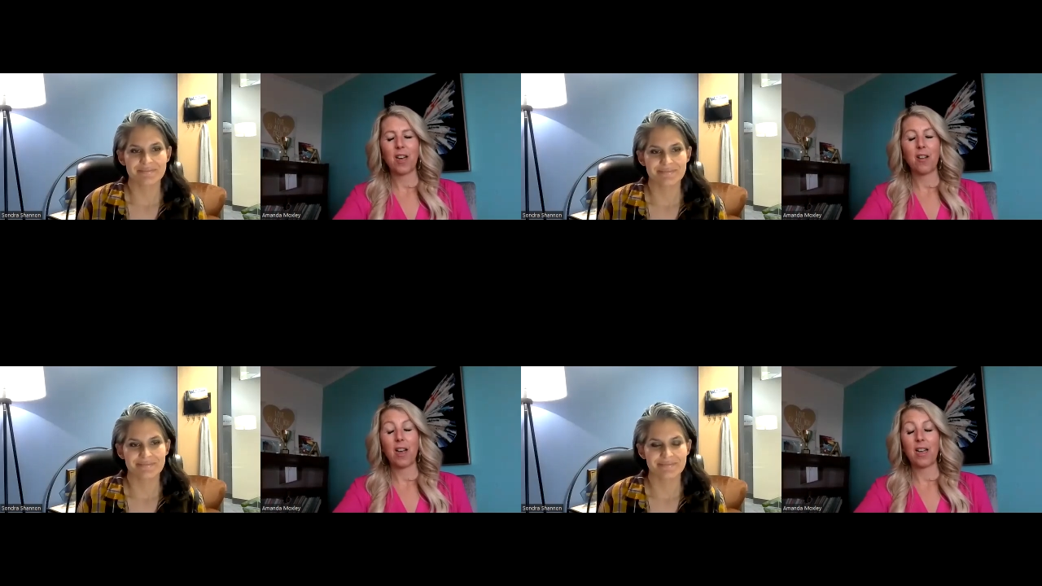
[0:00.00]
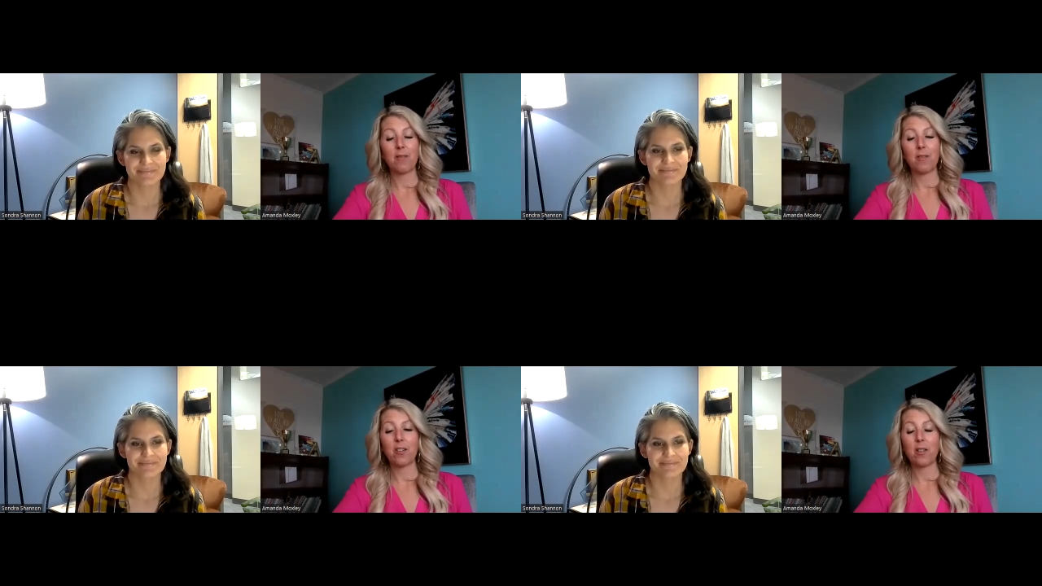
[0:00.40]
Speaker 1: Well,
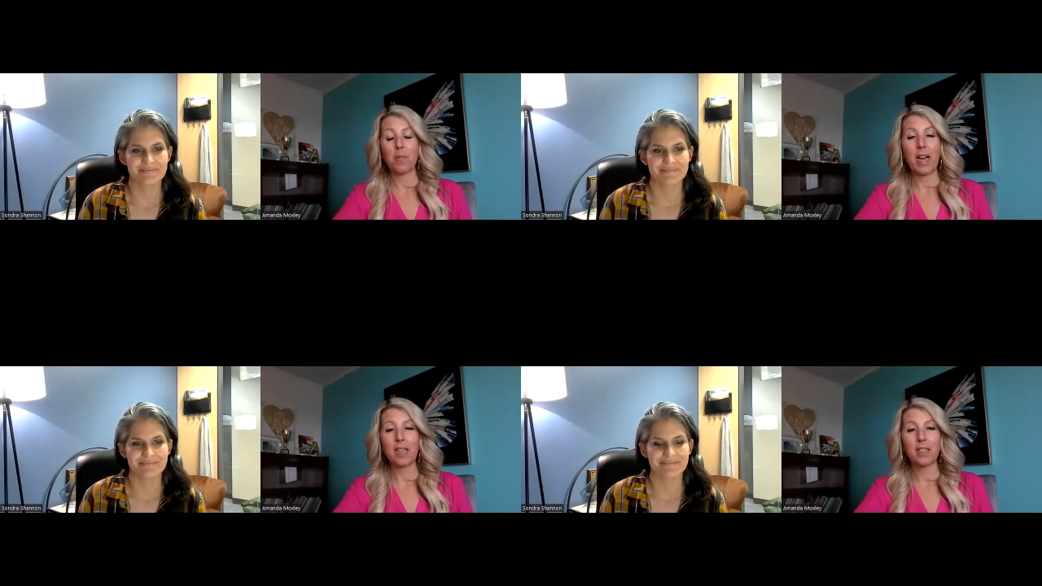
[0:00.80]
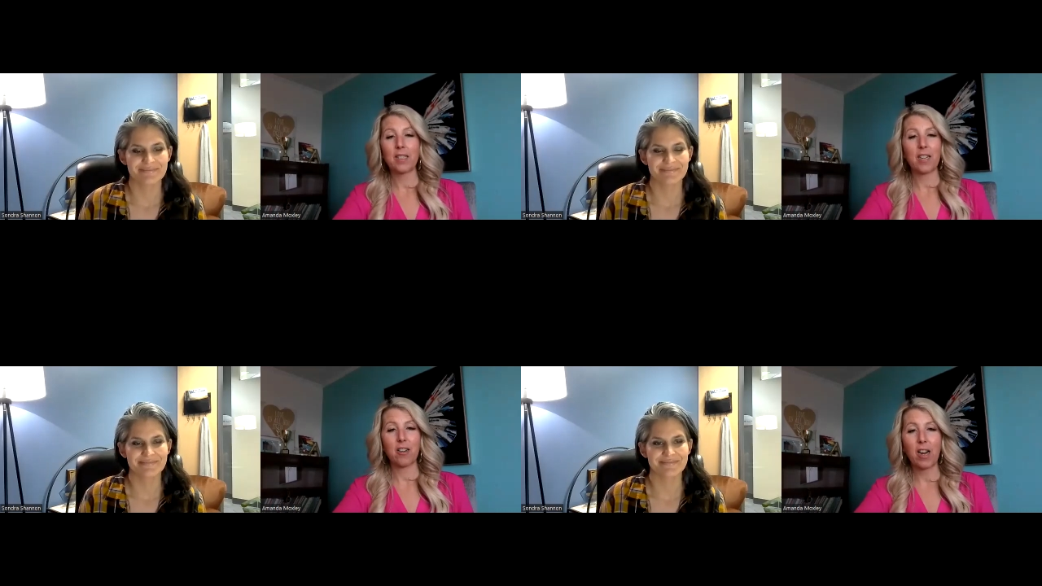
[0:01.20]
I, you're the
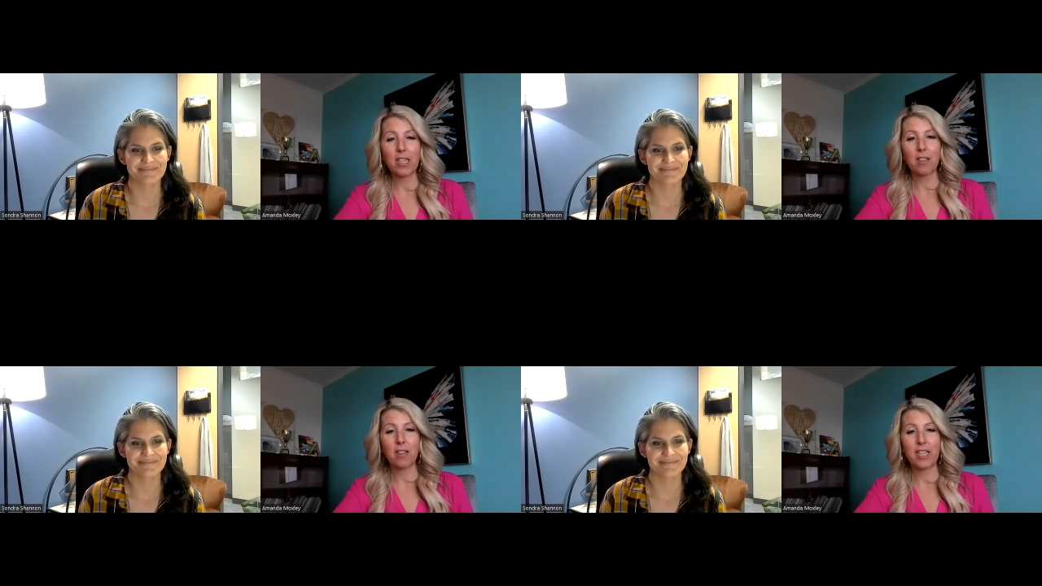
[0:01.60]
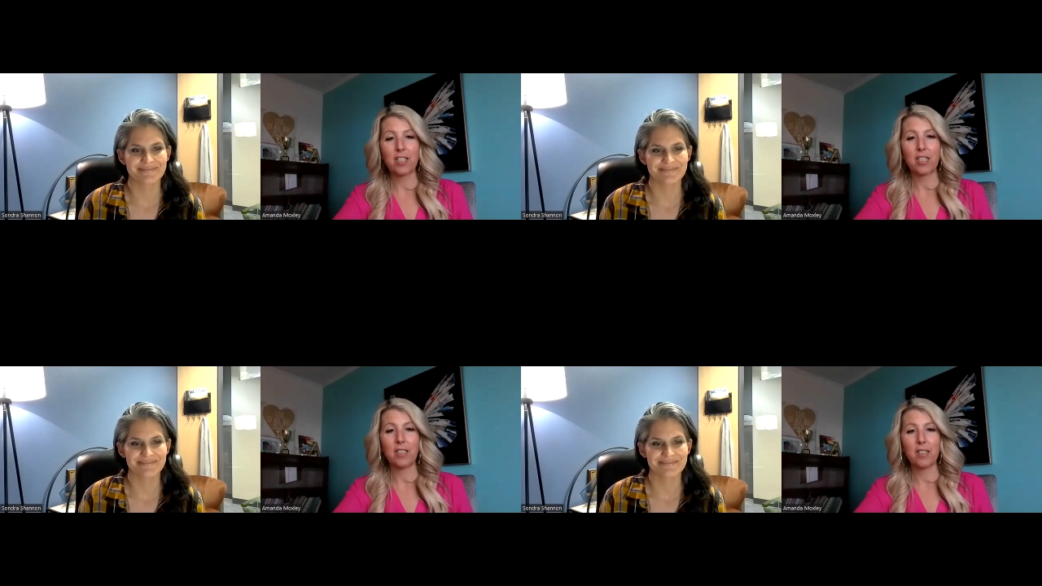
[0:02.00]
best.
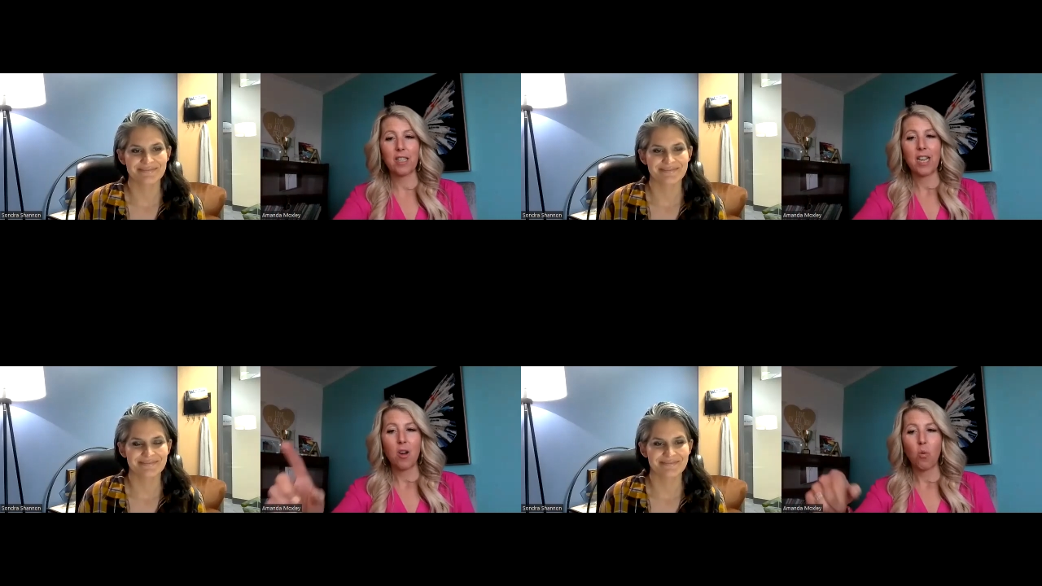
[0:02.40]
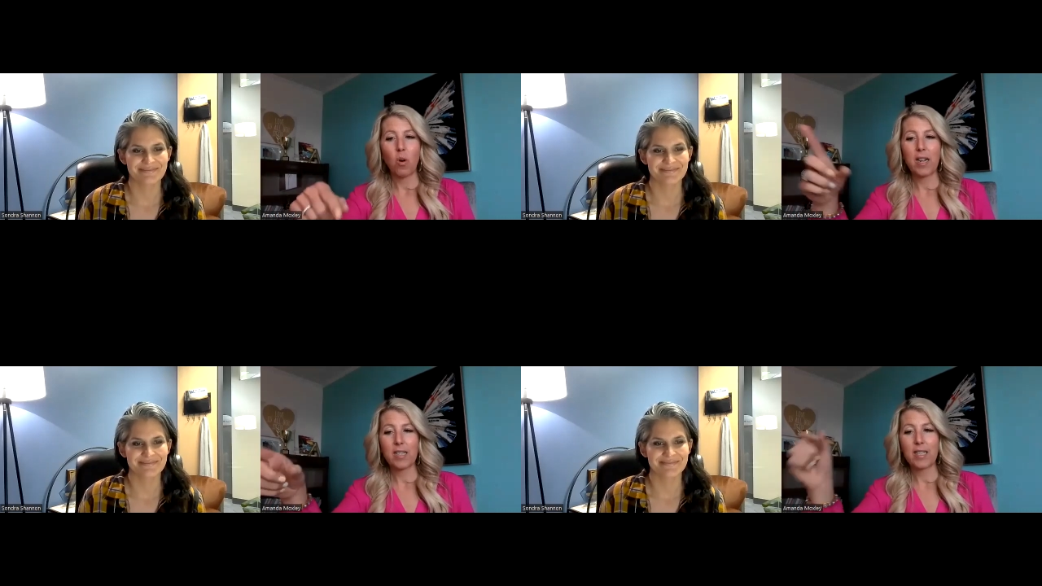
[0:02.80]
Congratulations.
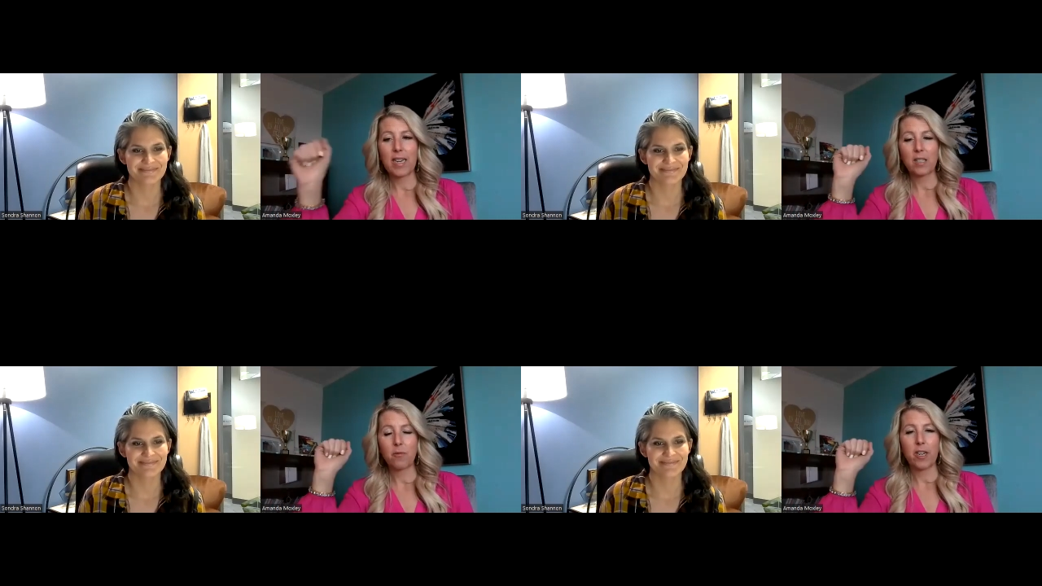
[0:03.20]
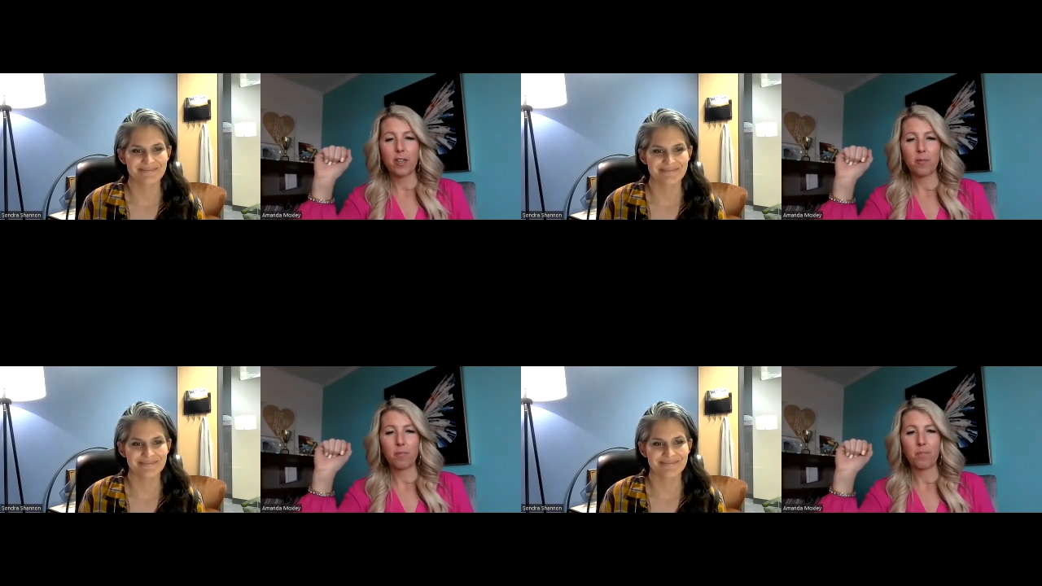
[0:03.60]
What is next
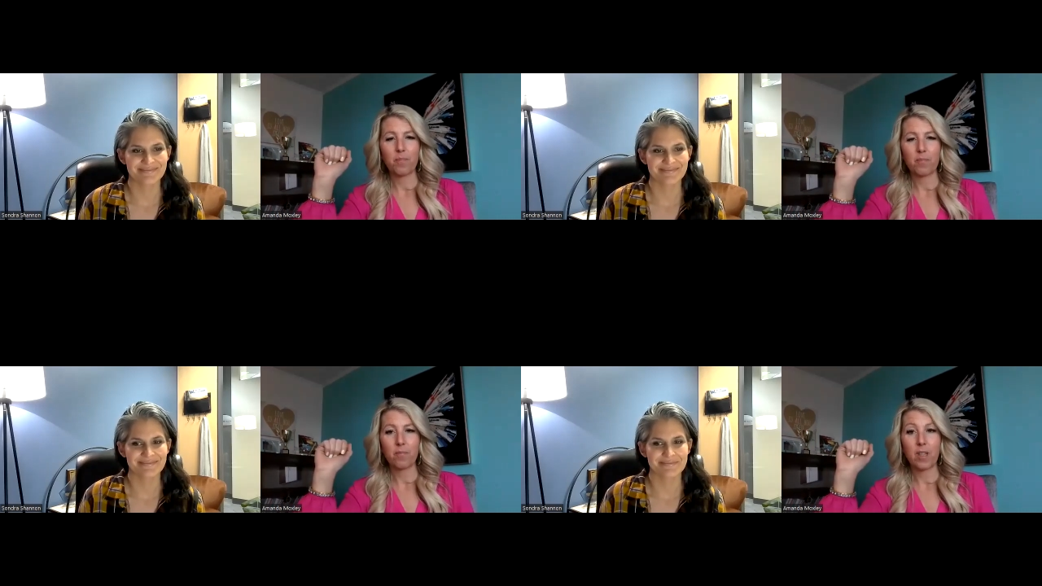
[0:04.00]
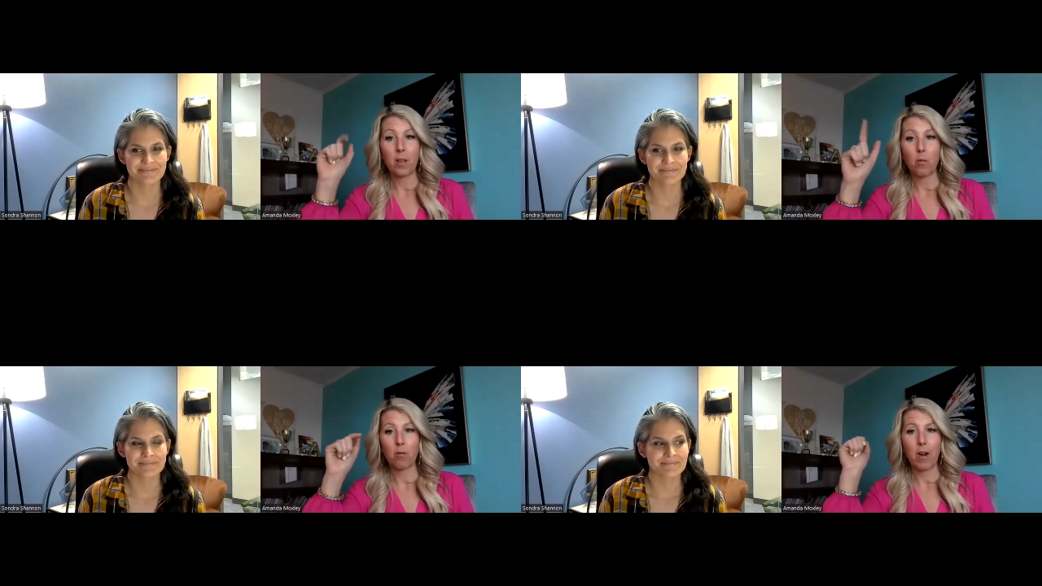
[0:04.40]
for you?
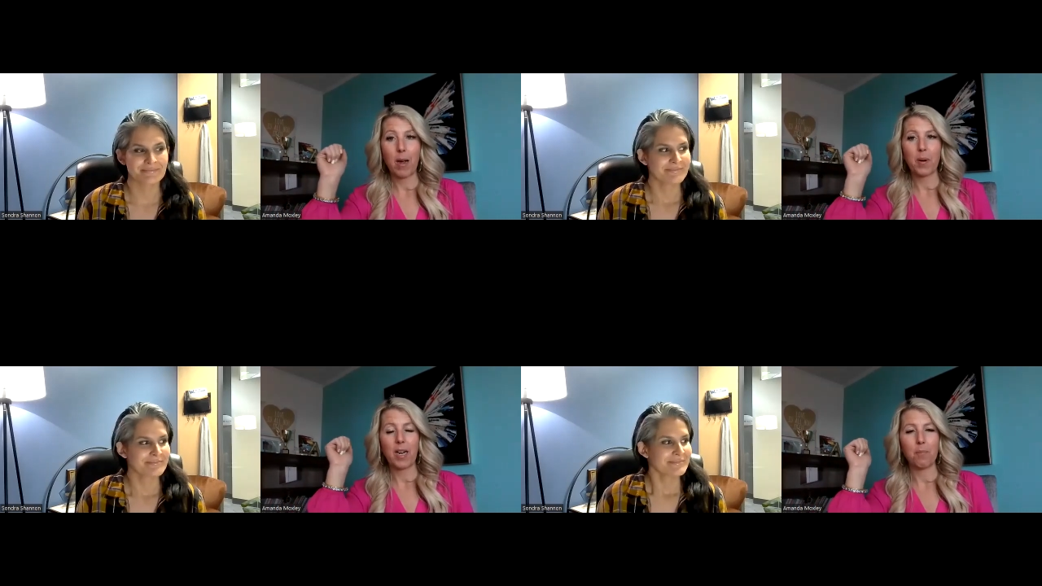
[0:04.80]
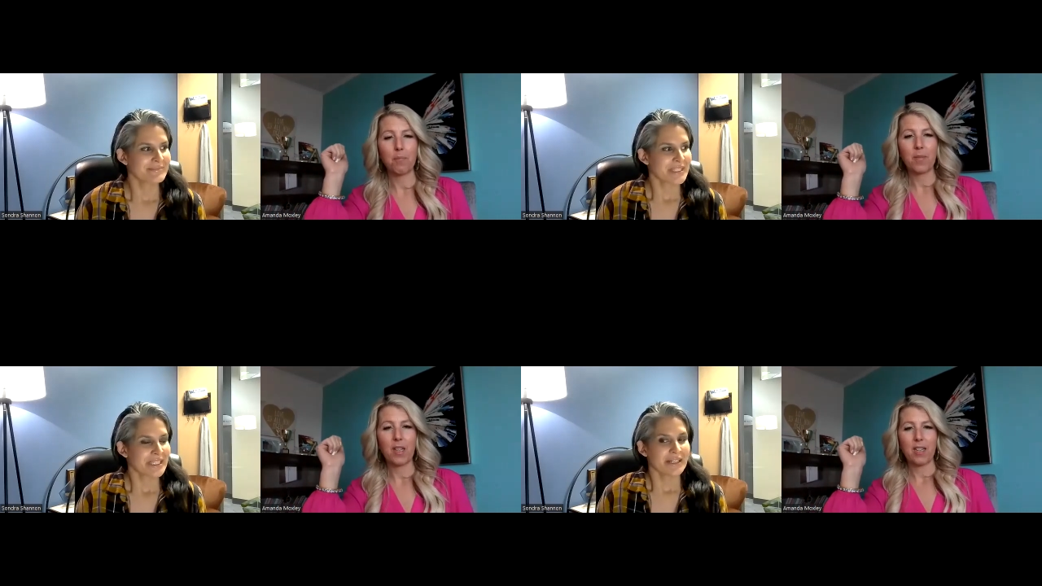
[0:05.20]
And then we'll wrap it
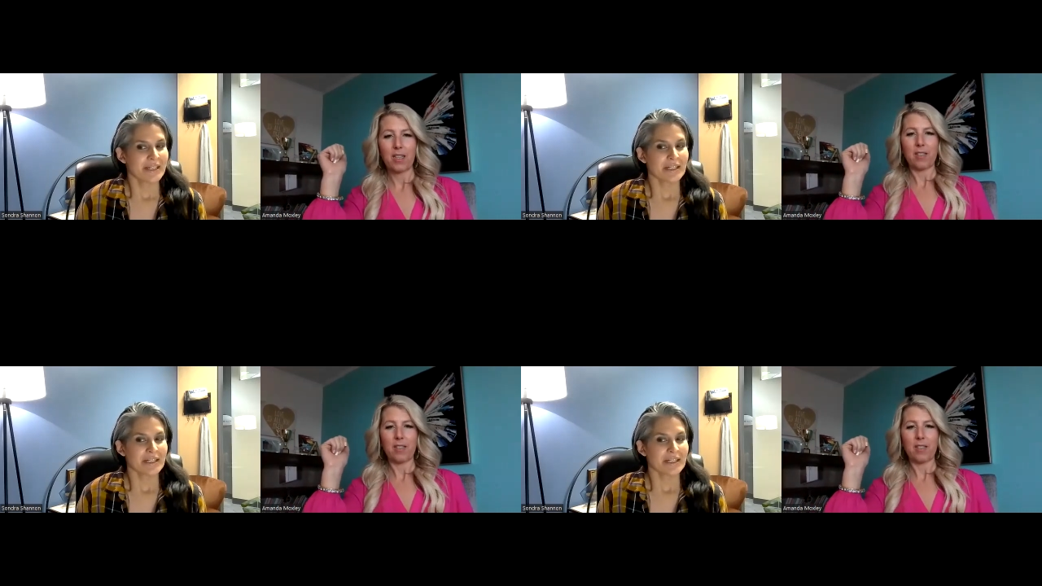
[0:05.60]
up.